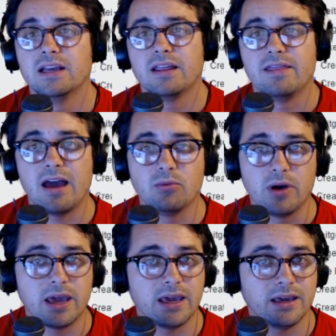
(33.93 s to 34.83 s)
That
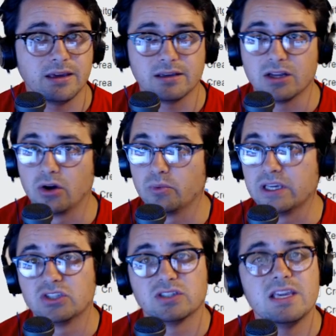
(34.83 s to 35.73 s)
way, we can
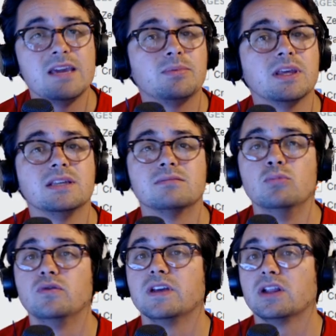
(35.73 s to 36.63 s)
just keep things
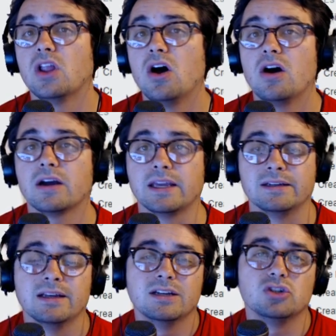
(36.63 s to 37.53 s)
moving along. And
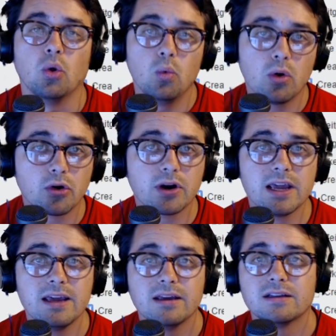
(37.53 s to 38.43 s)
don't
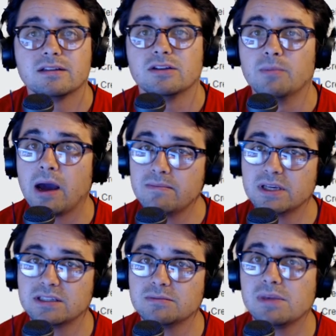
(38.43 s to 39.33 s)
worry, you might miss
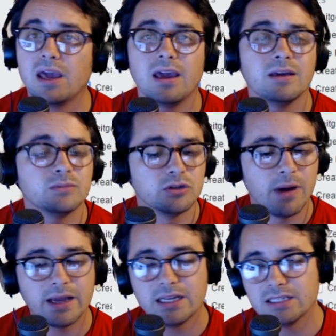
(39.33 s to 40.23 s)
some games. You
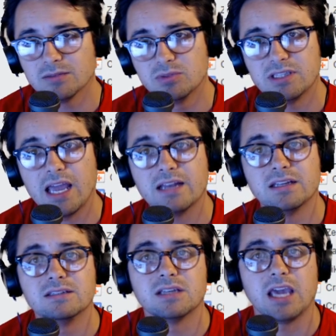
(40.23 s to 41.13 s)
might need some
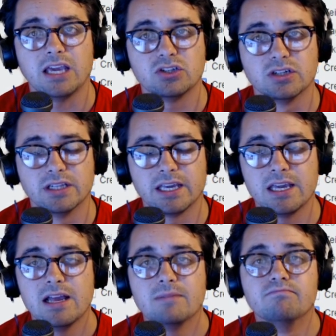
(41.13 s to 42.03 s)
stand-ins occasionally.
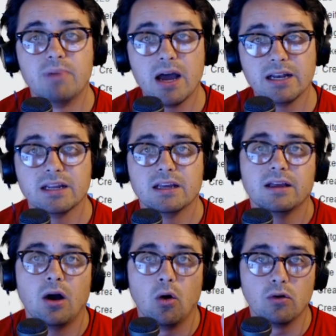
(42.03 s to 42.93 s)
But
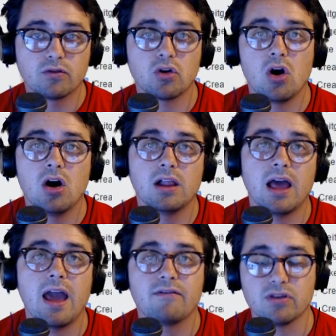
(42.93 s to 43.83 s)
overall,
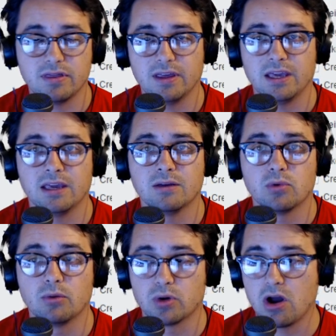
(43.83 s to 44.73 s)
everything
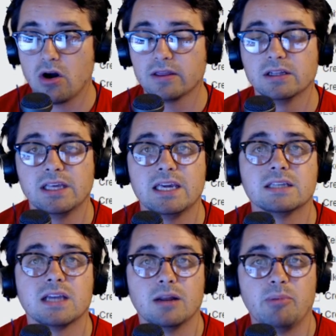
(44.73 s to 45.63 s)
regarding the league is
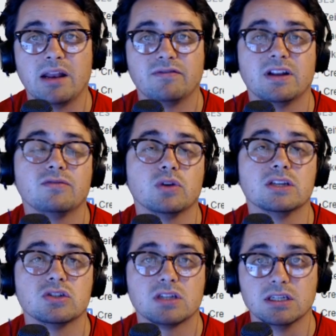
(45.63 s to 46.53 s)
going to benefit if we can
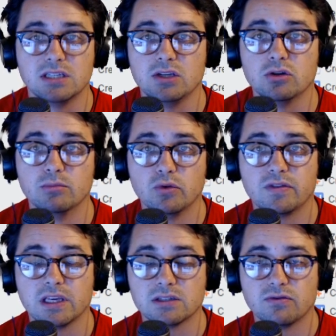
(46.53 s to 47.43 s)
just continue to move
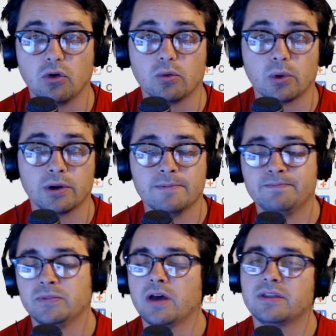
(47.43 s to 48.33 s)
things forward.
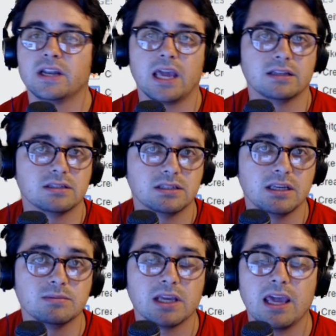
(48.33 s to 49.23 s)
Nothing against the
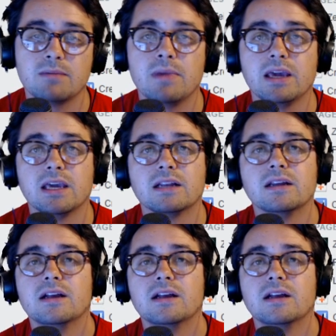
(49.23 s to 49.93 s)
teams that can't make it.